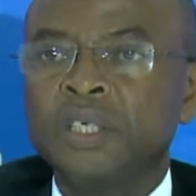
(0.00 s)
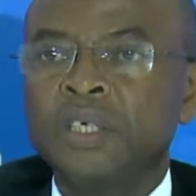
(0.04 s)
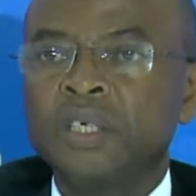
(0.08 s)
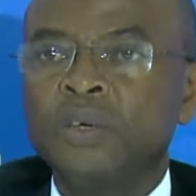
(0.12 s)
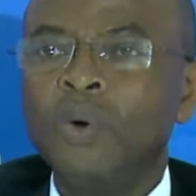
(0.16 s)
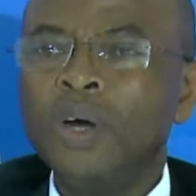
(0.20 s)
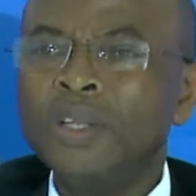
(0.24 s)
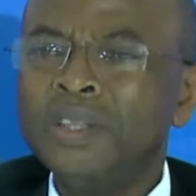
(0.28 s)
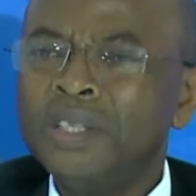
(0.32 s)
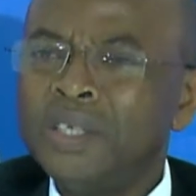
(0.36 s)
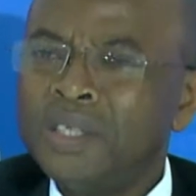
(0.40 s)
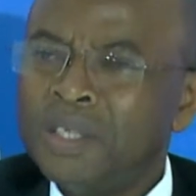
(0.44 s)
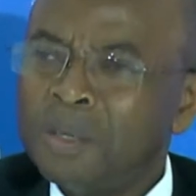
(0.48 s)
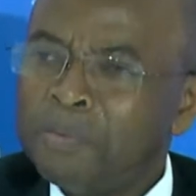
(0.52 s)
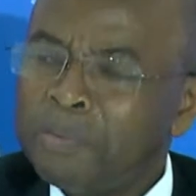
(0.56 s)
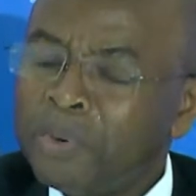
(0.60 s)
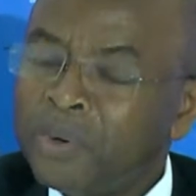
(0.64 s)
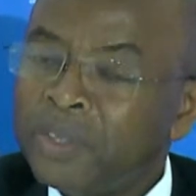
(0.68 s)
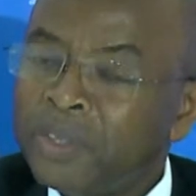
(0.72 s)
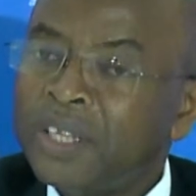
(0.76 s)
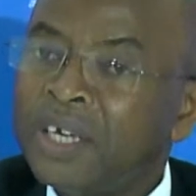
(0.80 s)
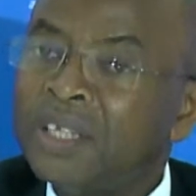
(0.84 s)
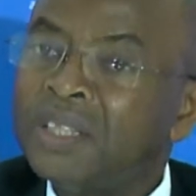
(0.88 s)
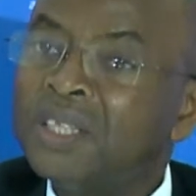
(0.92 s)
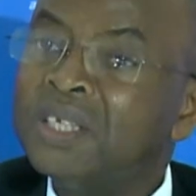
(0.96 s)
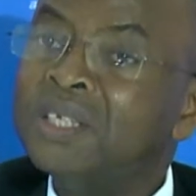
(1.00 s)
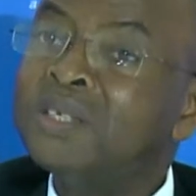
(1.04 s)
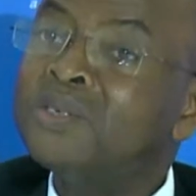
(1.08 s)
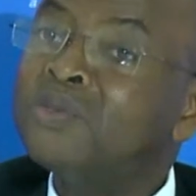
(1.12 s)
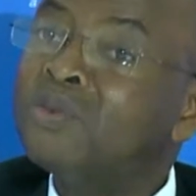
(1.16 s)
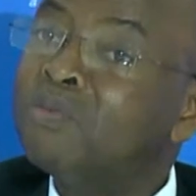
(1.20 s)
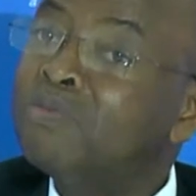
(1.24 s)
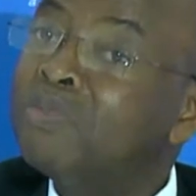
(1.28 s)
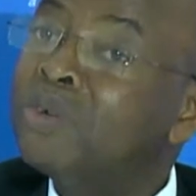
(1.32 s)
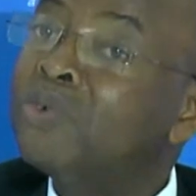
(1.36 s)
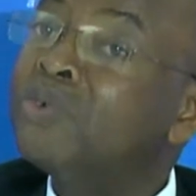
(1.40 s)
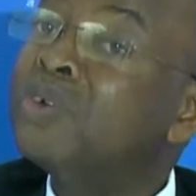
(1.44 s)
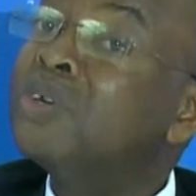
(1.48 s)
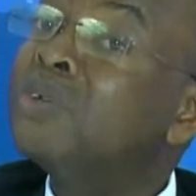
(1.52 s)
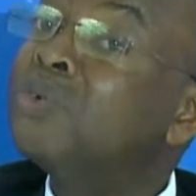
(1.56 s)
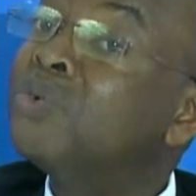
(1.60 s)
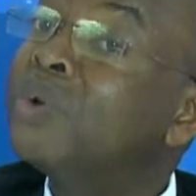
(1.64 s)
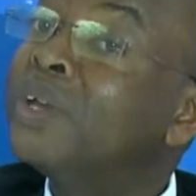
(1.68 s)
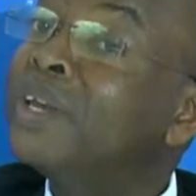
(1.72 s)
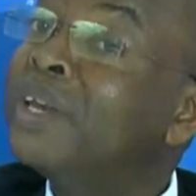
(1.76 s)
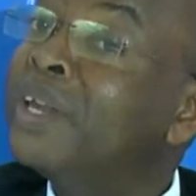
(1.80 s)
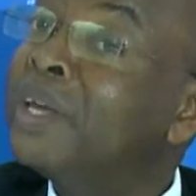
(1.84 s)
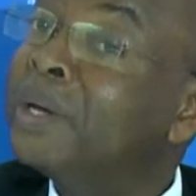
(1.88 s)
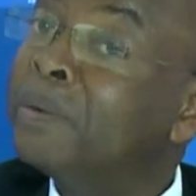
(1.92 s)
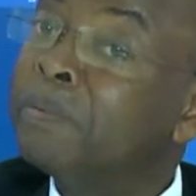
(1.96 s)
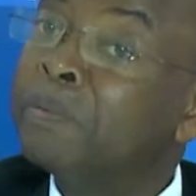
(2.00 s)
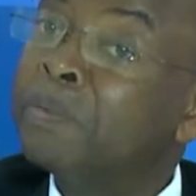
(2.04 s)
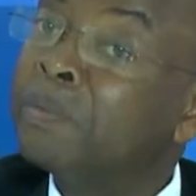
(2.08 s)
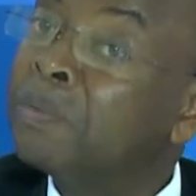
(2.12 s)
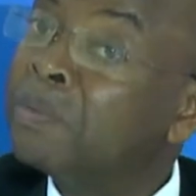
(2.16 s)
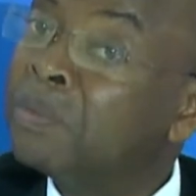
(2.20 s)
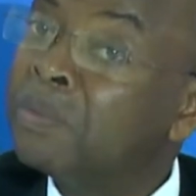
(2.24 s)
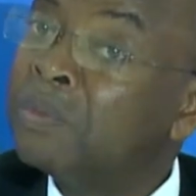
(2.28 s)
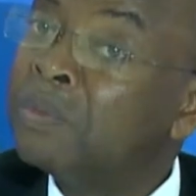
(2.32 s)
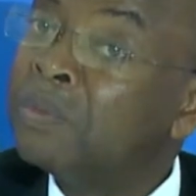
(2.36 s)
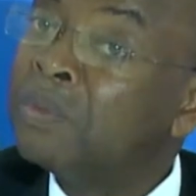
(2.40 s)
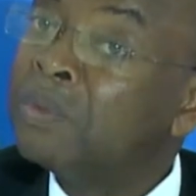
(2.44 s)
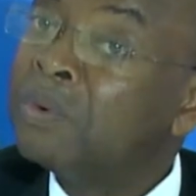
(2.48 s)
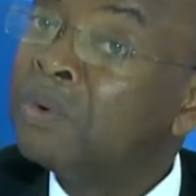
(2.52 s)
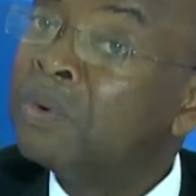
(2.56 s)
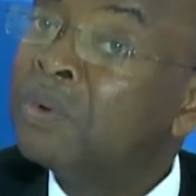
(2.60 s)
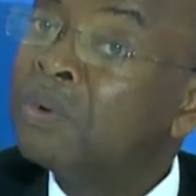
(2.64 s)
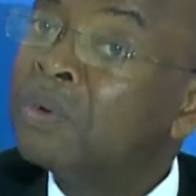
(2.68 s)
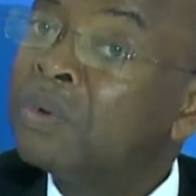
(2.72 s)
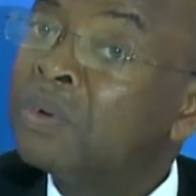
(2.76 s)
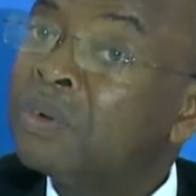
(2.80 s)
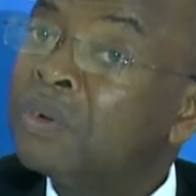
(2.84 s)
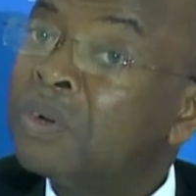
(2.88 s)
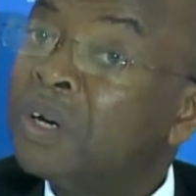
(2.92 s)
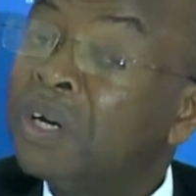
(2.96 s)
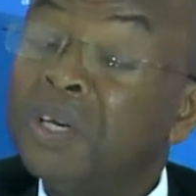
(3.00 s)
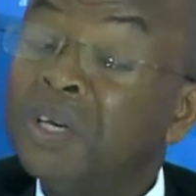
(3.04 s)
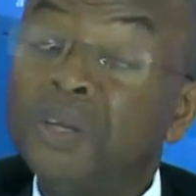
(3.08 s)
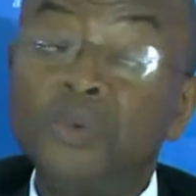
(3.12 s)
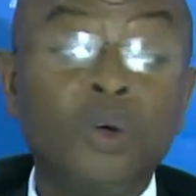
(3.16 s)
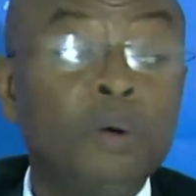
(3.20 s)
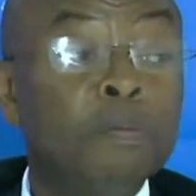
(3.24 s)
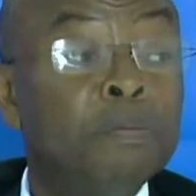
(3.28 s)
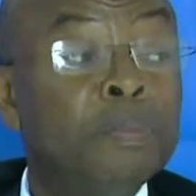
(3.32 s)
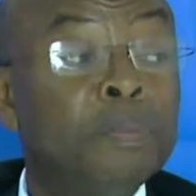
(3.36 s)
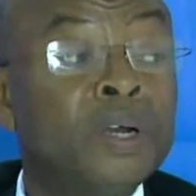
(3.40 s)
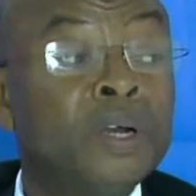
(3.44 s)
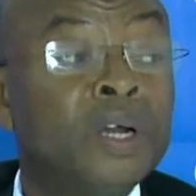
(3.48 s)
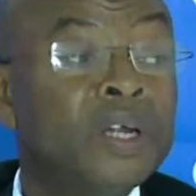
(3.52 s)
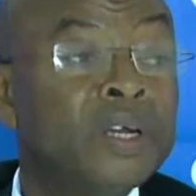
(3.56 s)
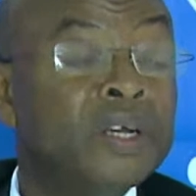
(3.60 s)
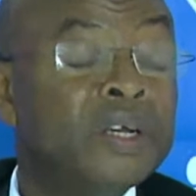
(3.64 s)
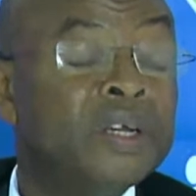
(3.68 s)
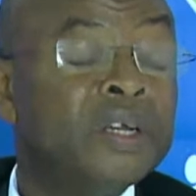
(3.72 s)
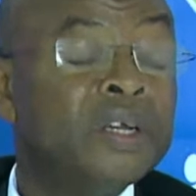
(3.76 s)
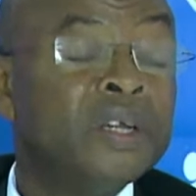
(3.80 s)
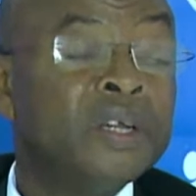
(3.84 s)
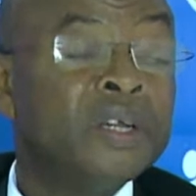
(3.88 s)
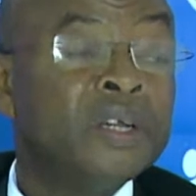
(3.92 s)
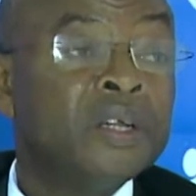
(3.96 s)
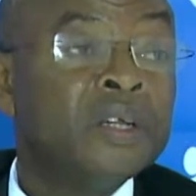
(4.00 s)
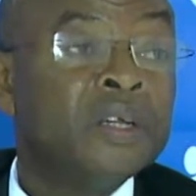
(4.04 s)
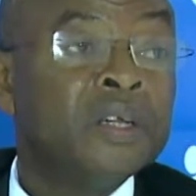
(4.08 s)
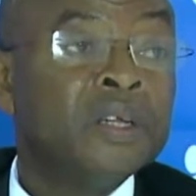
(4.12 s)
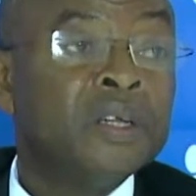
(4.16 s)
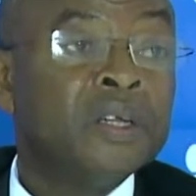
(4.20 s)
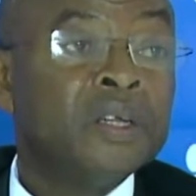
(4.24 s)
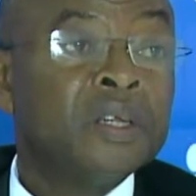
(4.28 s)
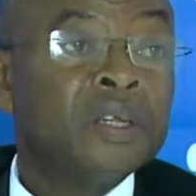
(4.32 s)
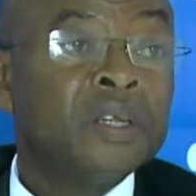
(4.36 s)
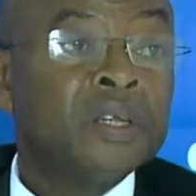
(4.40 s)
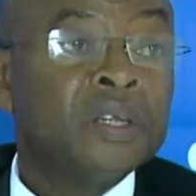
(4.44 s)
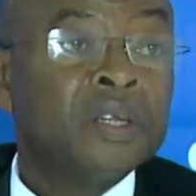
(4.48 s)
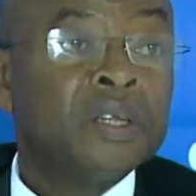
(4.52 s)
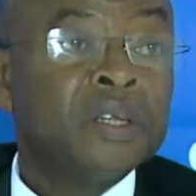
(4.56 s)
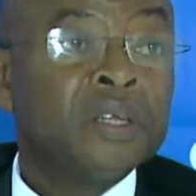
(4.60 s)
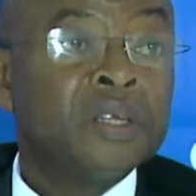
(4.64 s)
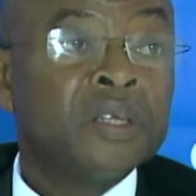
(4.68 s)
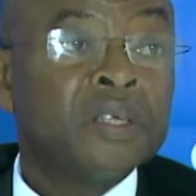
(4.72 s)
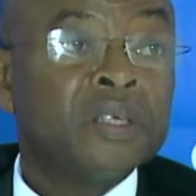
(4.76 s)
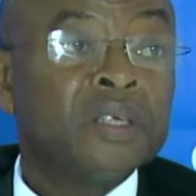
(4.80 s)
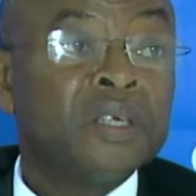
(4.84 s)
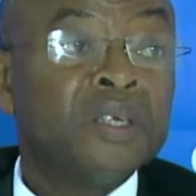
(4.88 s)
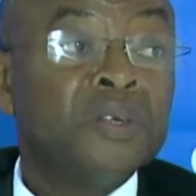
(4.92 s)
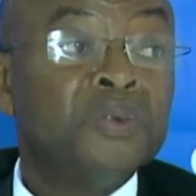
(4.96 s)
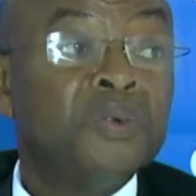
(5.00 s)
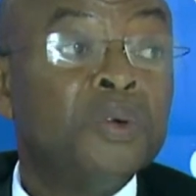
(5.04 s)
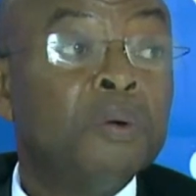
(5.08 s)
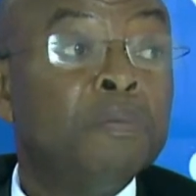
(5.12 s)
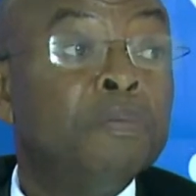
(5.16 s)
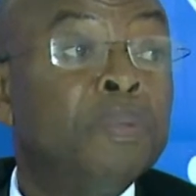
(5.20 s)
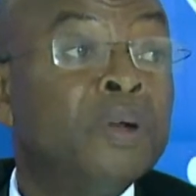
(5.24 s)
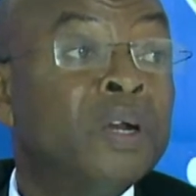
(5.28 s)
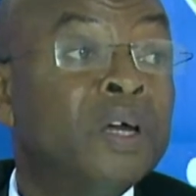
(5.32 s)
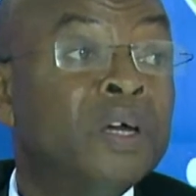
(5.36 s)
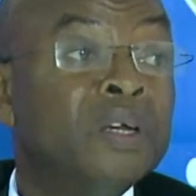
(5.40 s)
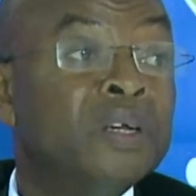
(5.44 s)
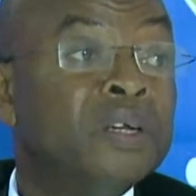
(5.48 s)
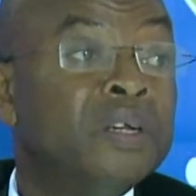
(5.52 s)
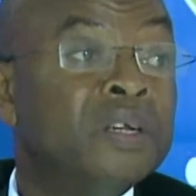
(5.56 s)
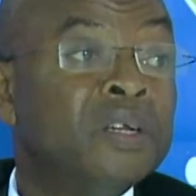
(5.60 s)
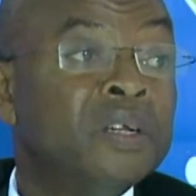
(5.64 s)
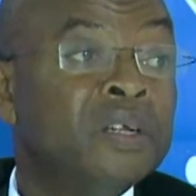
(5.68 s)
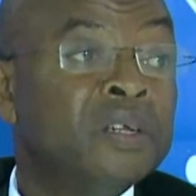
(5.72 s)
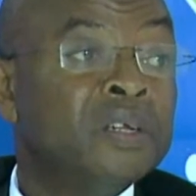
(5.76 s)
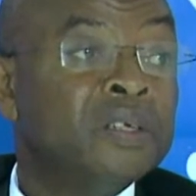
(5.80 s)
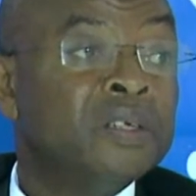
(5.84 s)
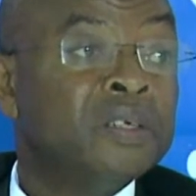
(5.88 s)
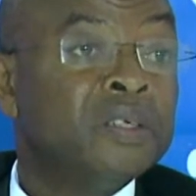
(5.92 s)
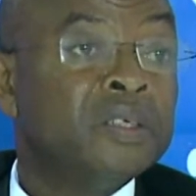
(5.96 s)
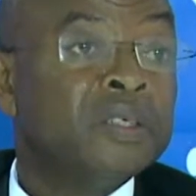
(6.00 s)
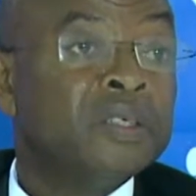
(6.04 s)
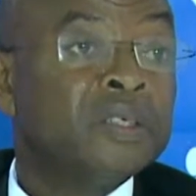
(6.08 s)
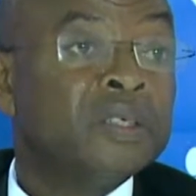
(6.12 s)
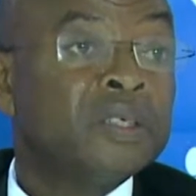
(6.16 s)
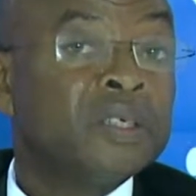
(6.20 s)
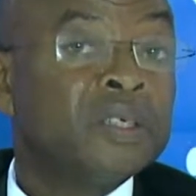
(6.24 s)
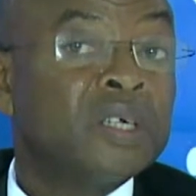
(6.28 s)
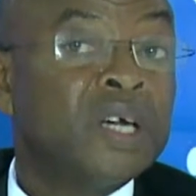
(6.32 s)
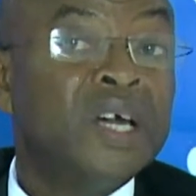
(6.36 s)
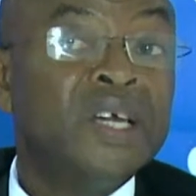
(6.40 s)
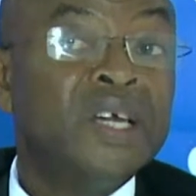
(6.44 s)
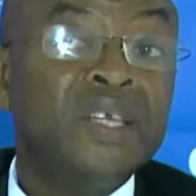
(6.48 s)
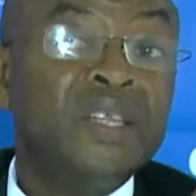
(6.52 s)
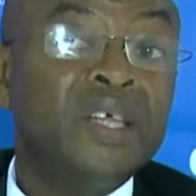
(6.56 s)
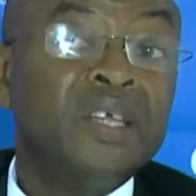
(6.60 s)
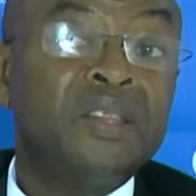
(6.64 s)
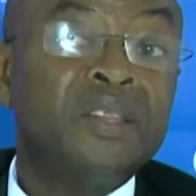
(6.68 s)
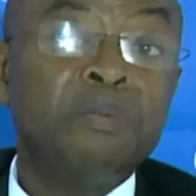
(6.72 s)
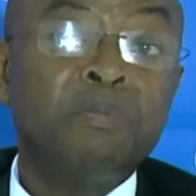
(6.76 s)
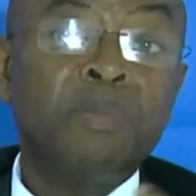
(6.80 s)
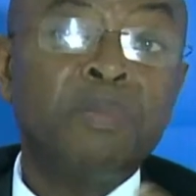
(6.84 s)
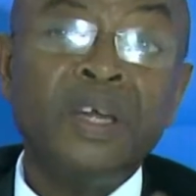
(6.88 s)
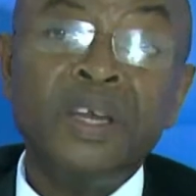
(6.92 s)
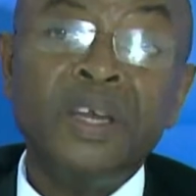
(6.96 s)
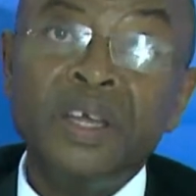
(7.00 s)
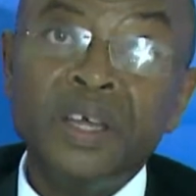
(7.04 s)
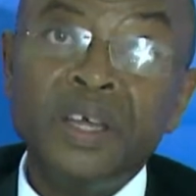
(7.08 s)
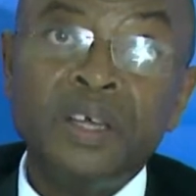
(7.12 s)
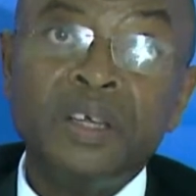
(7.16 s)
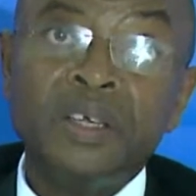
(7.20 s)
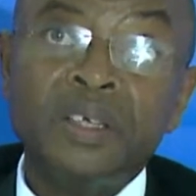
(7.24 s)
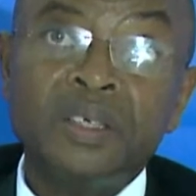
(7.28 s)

What is important is to build your name and your brand. And your brand. And that money,